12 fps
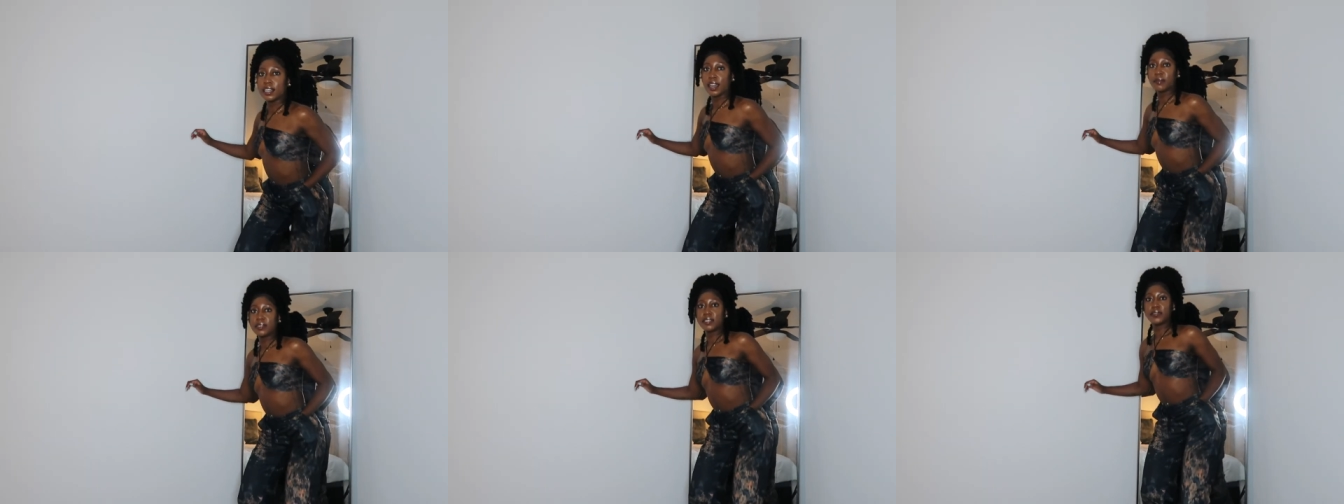
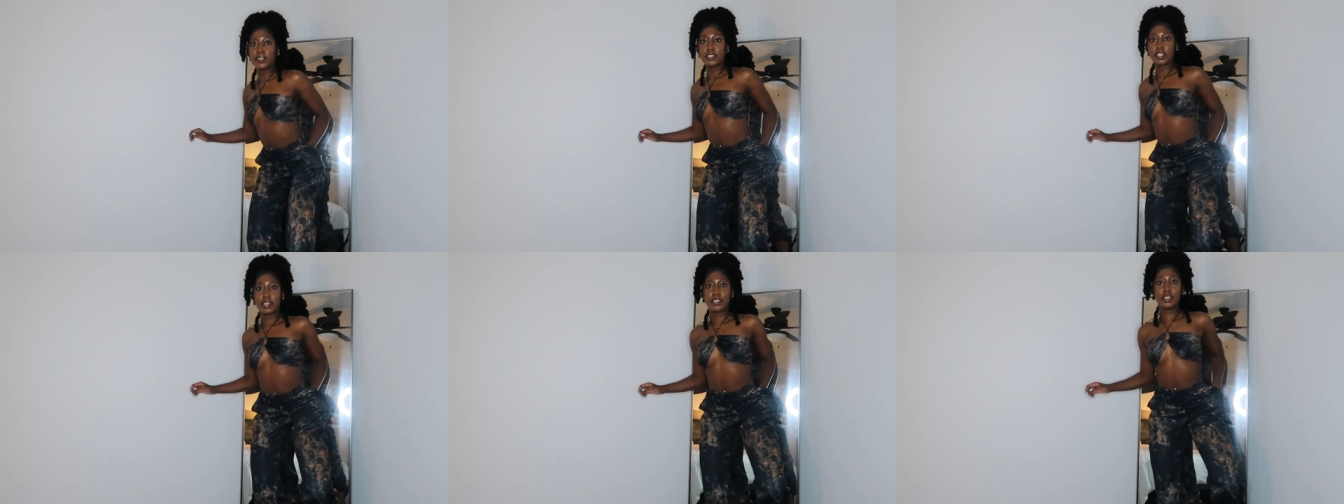I'm really
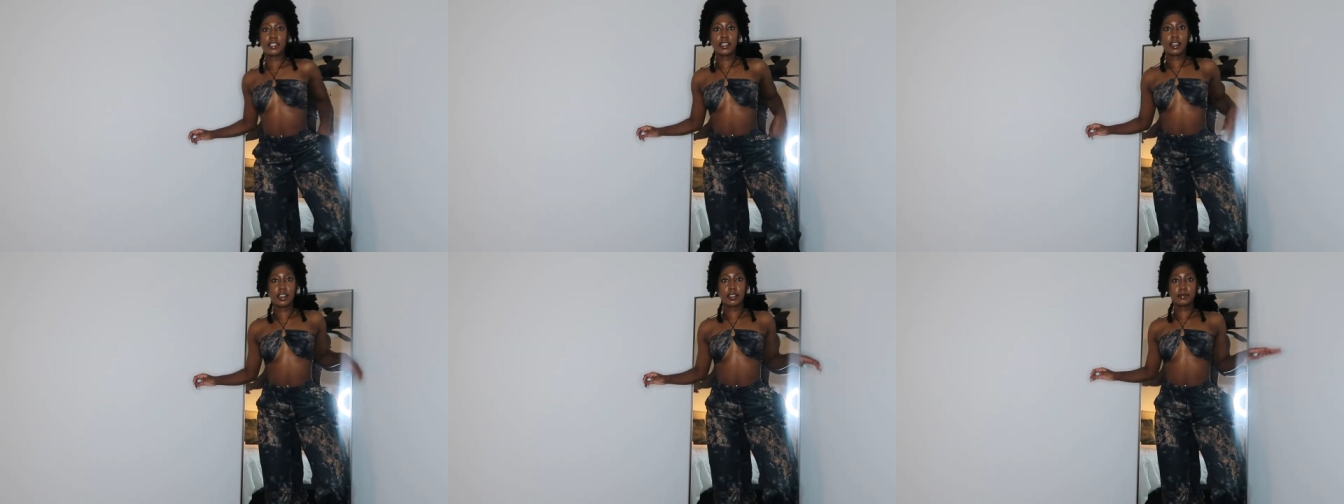finna try to show
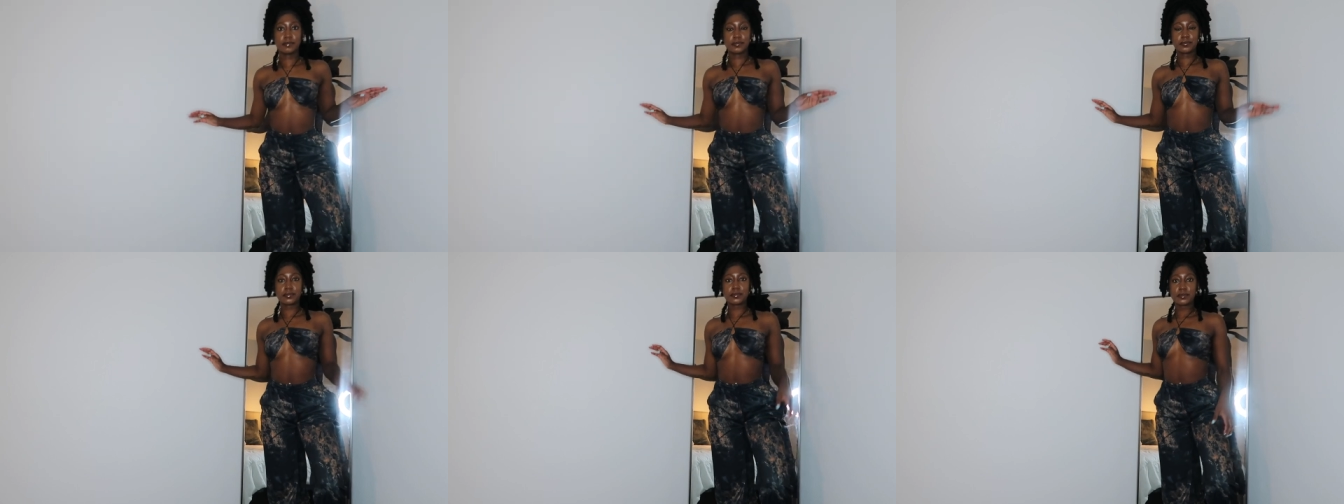y'all.
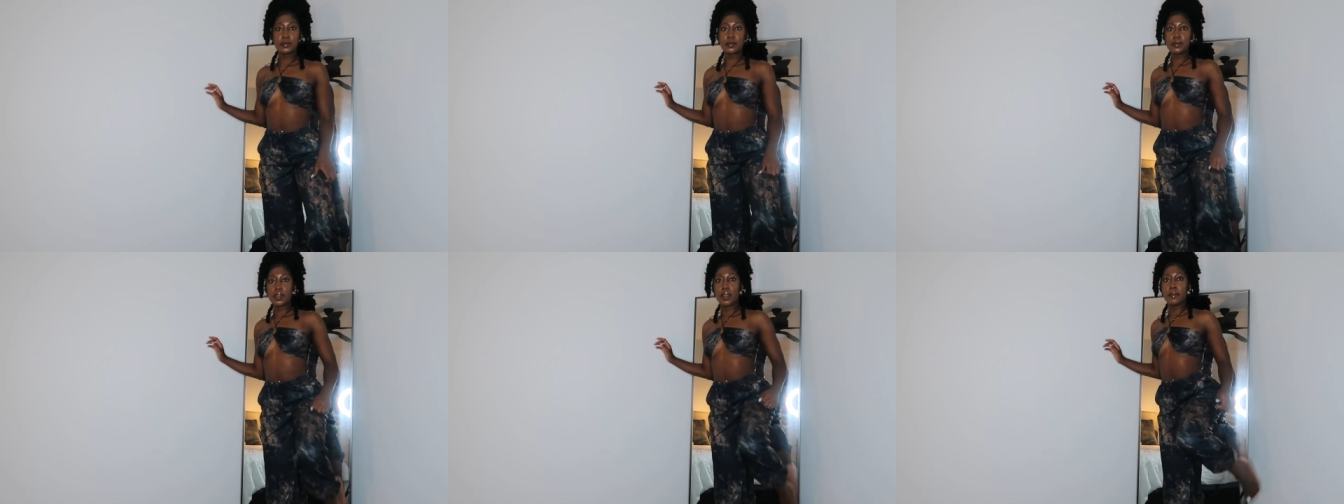
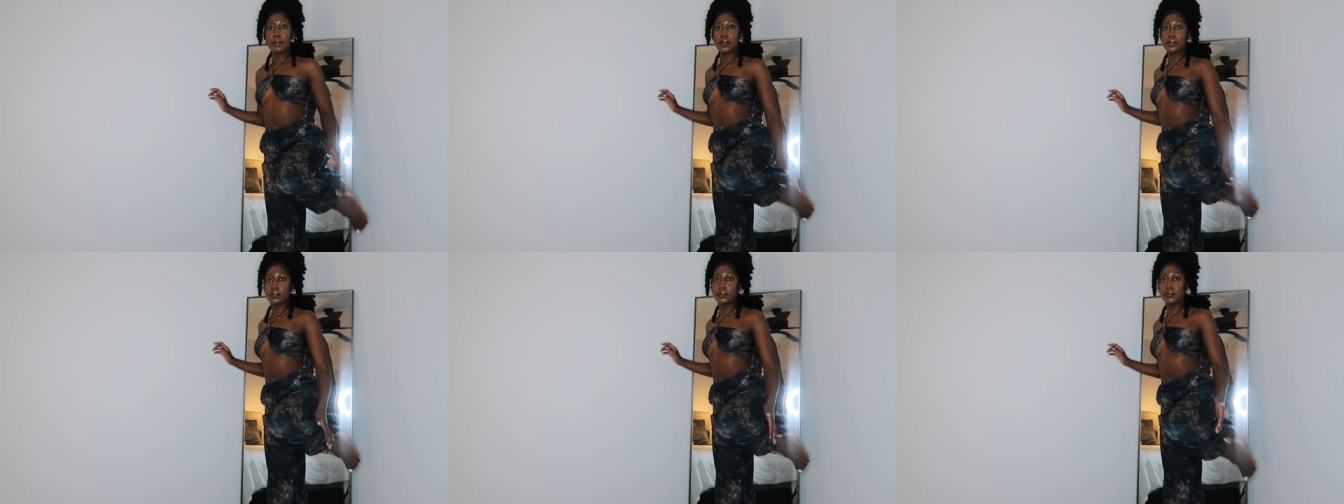
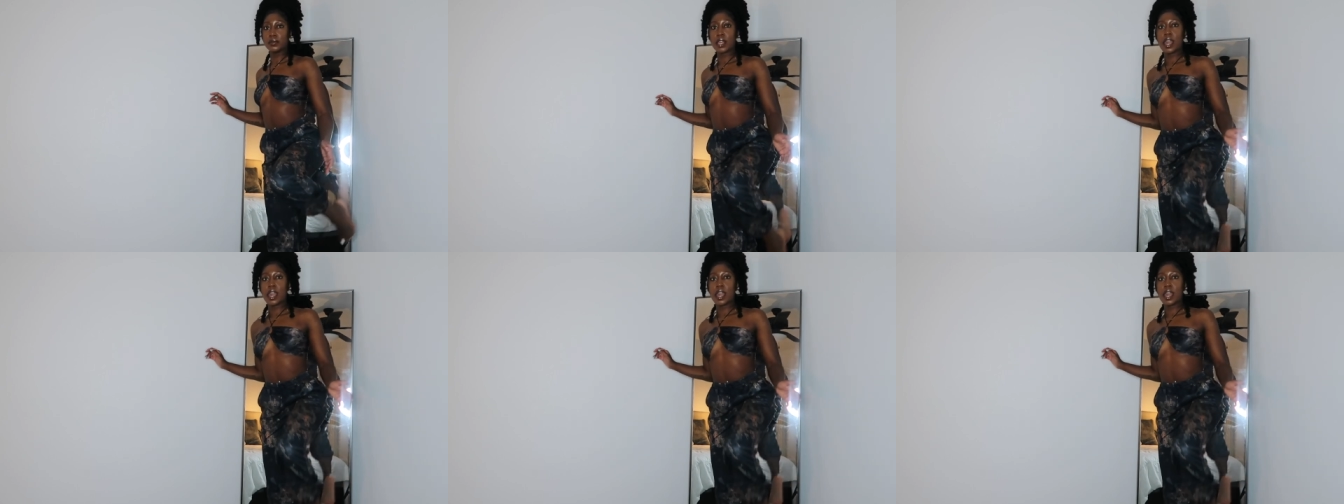Boom.